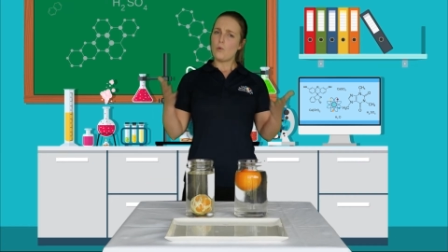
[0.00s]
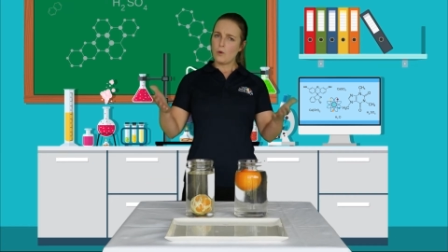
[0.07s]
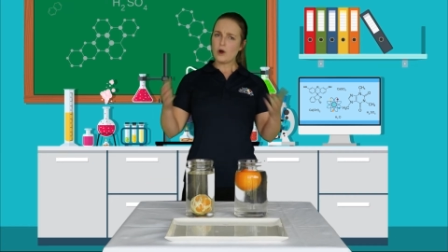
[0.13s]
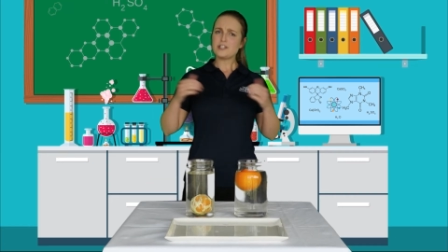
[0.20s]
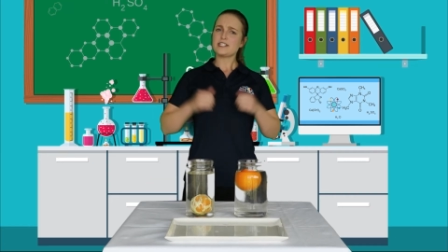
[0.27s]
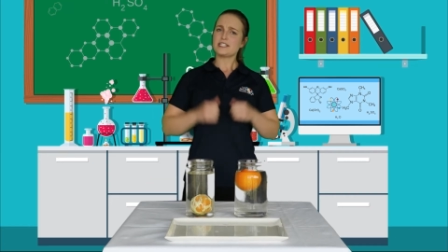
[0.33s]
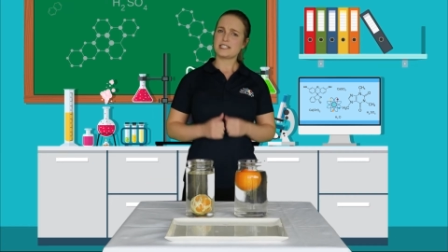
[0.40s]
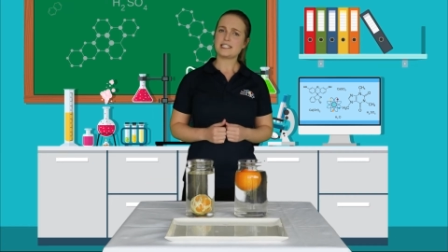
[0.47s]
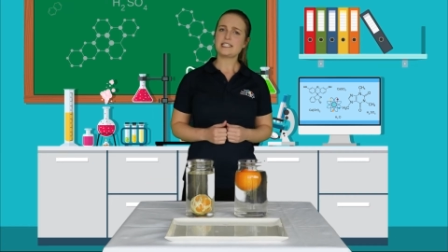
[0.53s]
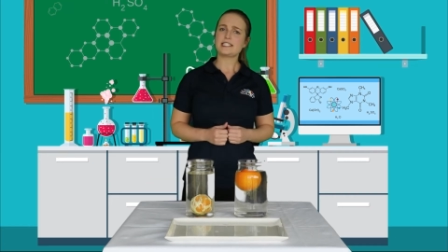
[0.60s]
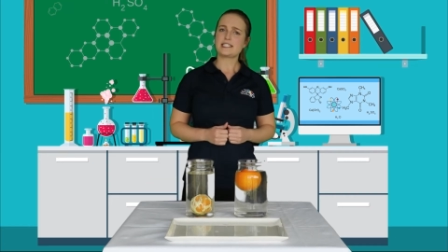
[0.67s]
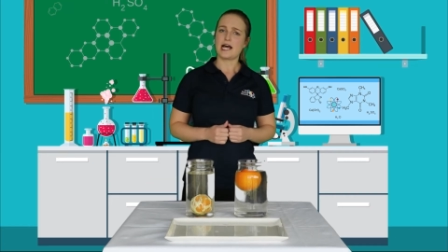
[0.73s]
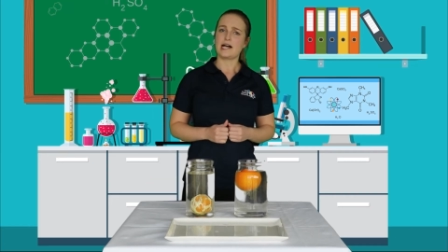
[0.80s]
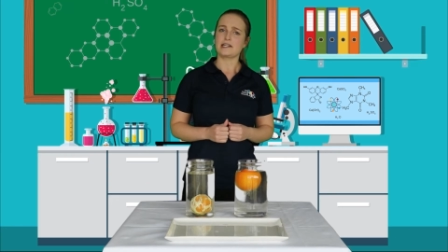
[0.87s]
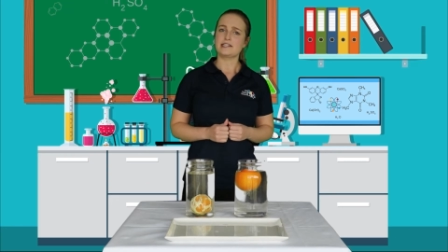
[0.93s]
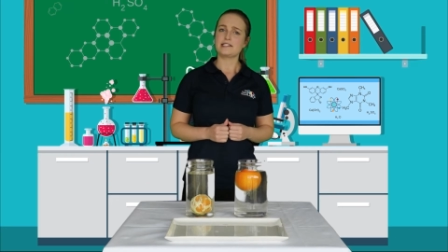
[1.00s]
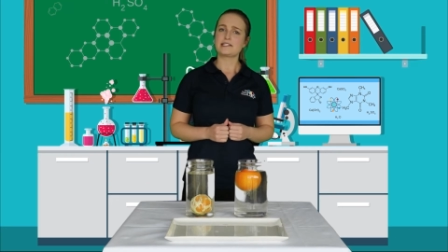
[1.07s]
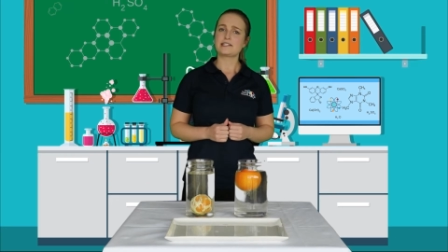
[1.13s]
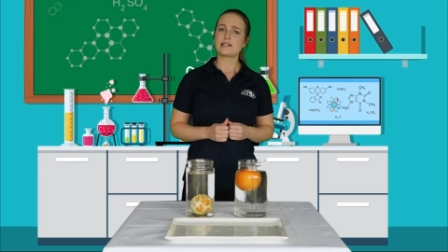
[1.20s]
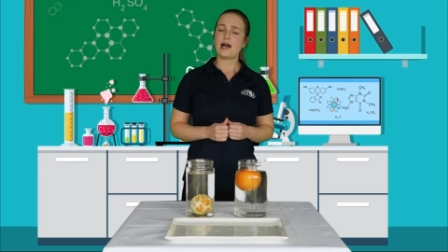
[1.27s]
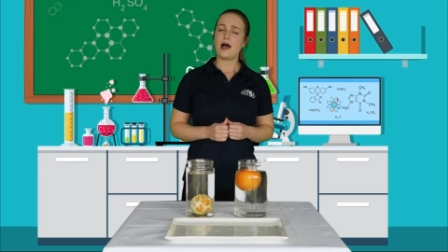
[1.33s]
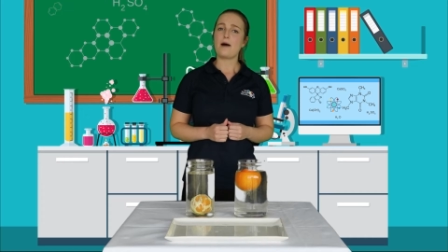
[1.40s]
What does this tell
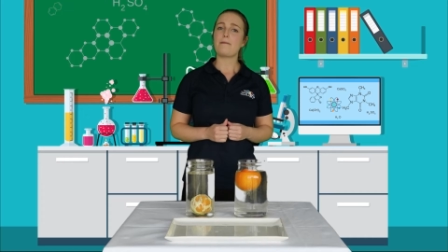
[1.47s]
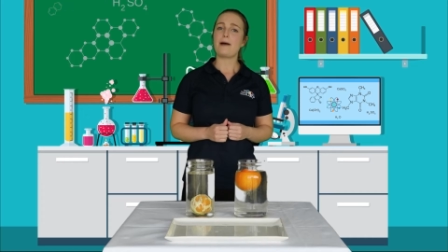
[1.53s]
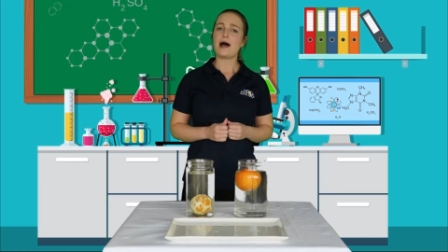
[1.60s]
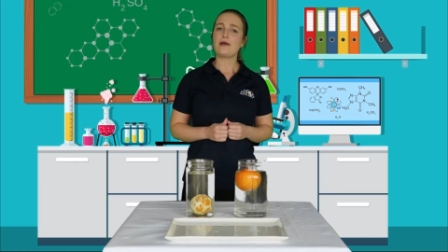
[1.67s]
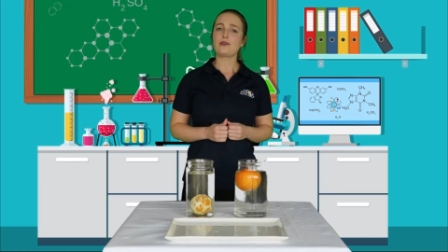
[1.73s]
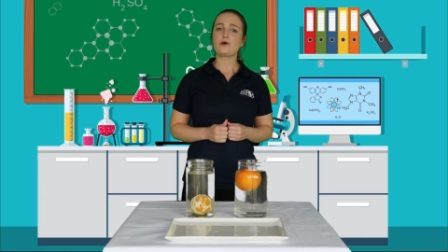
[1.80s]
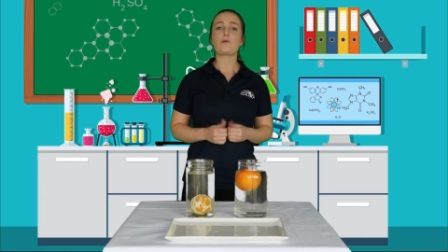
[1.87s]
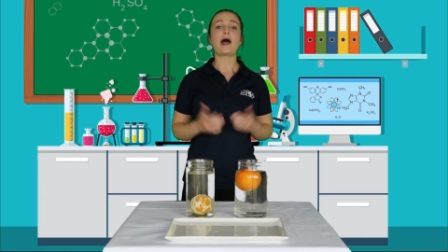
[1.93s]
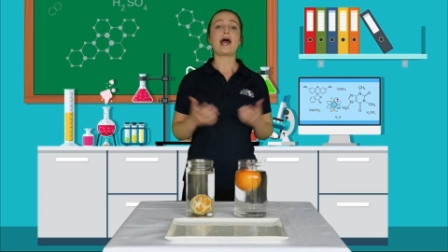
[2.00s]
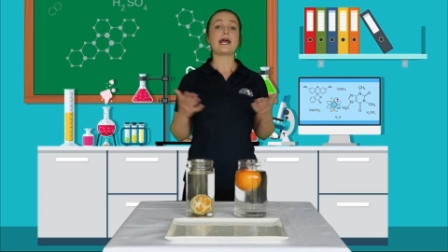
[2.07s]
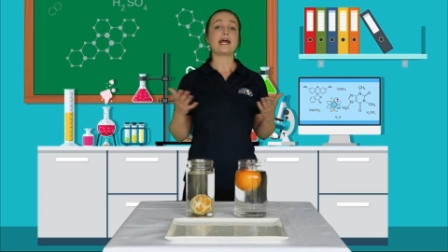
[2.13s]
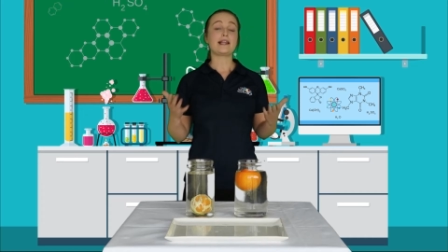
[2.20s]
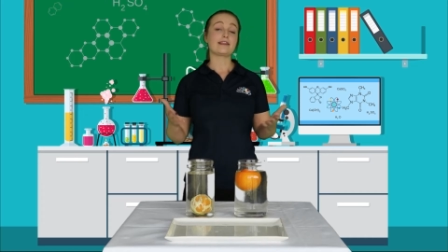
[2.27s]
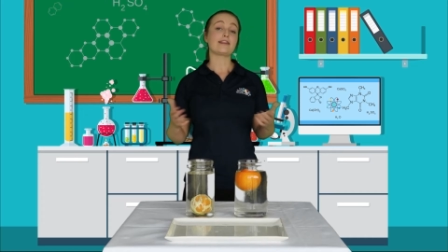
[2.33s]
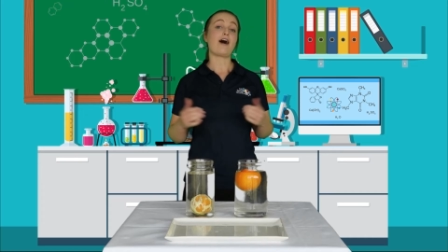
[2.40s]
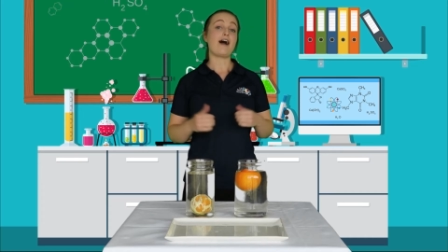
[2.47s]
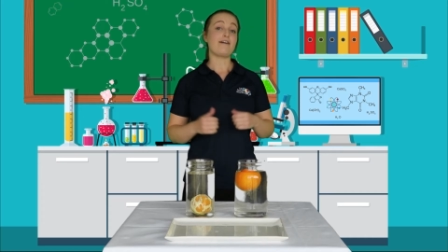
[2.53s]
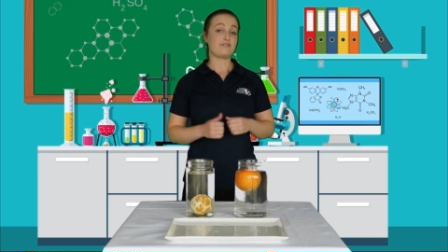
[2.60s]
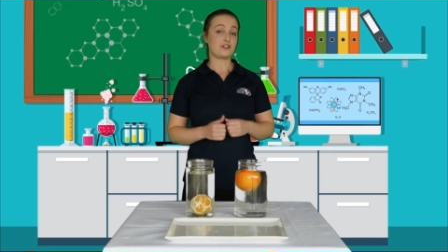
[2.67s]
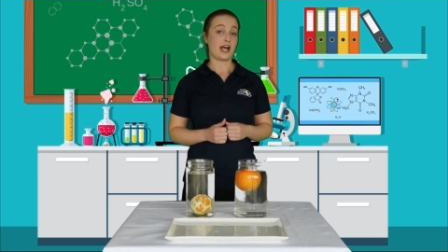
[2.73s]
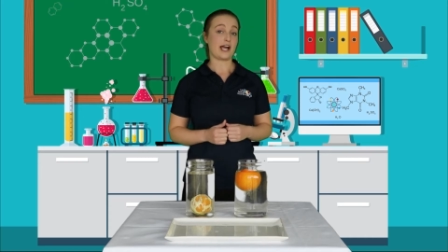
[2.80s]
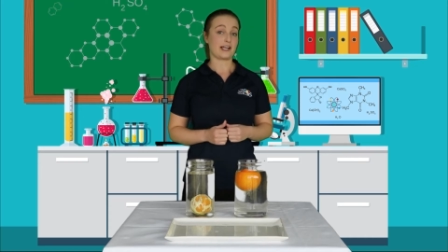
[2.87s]
us about the way
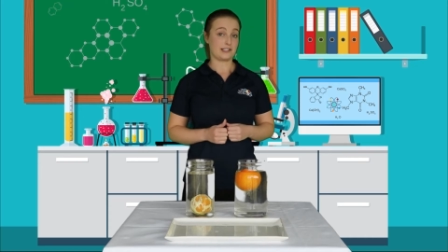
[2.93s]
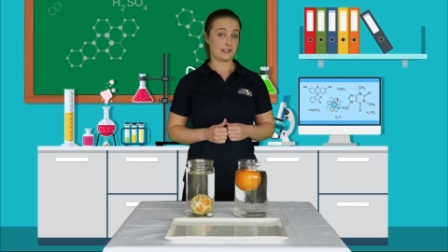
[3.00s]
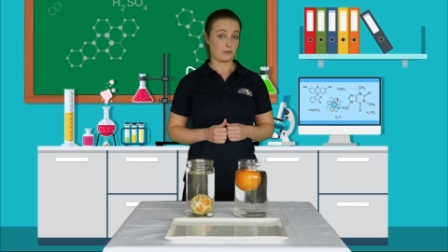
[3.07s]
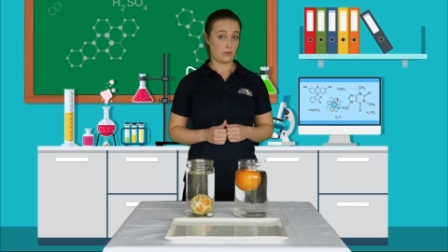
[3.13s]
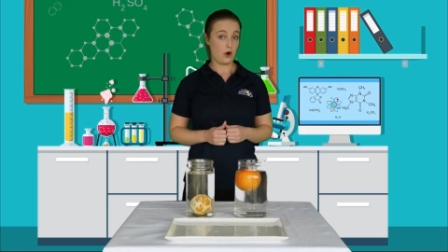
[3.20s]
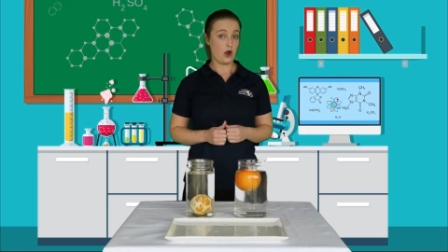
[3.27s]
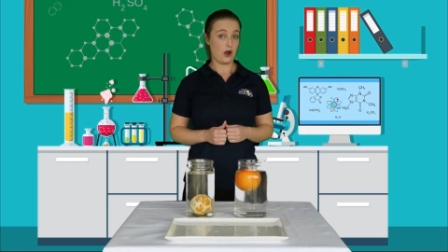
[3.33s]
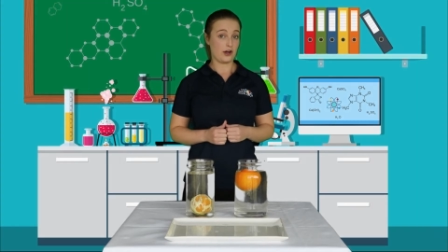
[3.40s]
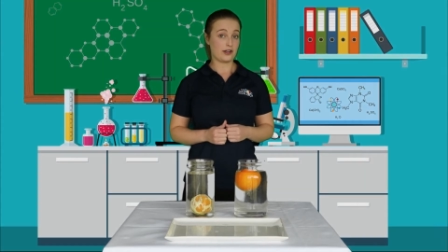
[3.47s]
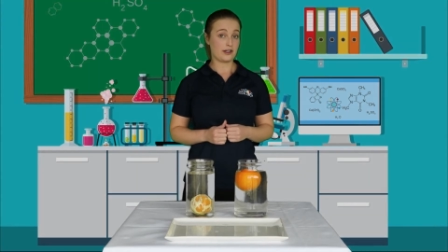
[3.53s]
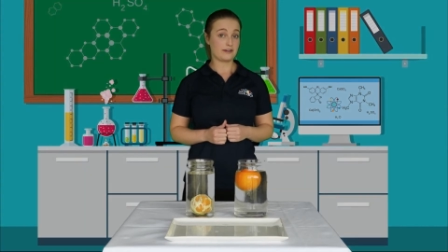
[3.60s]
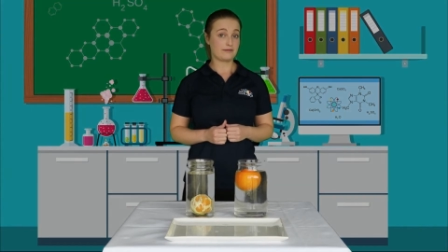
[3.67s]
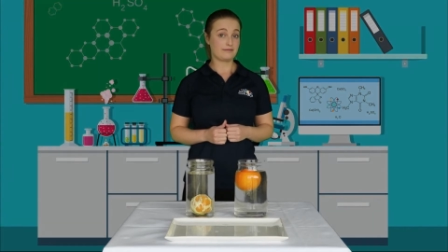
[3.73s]
life jackets work?